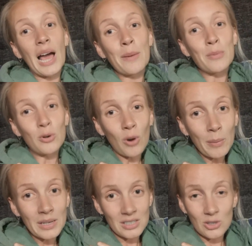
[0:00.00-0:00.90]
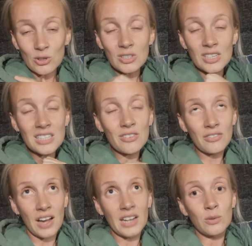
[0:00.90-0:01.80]
I promise. You just need to
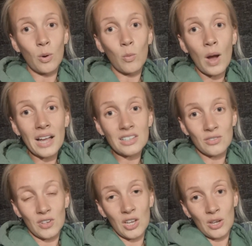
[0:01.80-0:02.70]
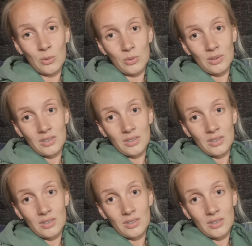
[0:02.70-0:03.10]
find what works for you.